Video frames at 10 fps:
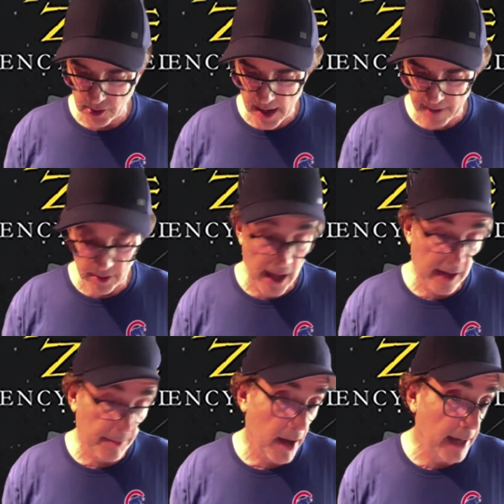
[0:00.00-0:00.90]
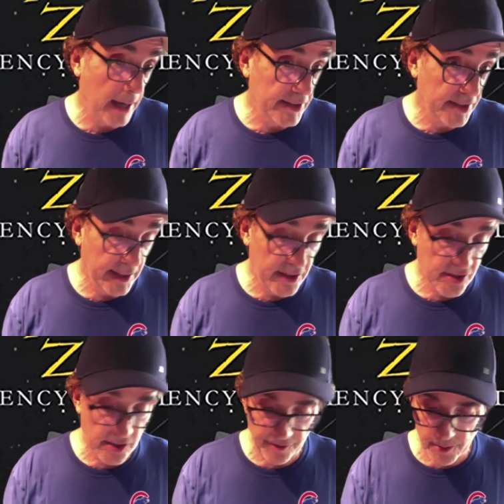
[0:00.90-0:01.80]
I have a lot of behind the scenes
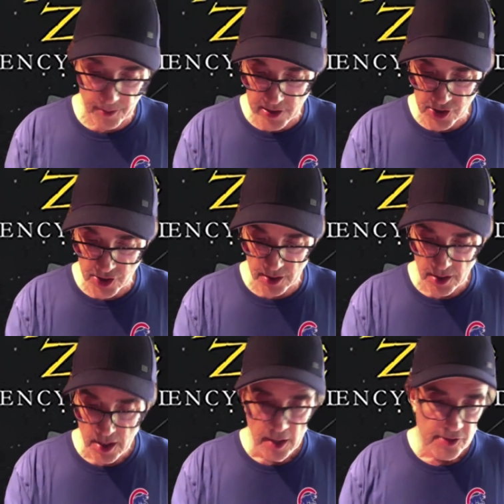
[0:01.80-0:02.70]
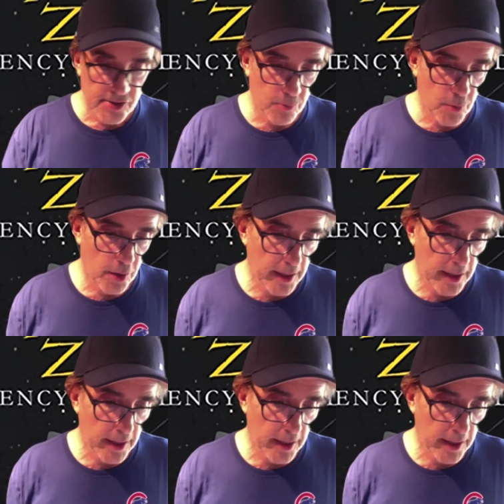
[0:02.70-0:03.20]
information some really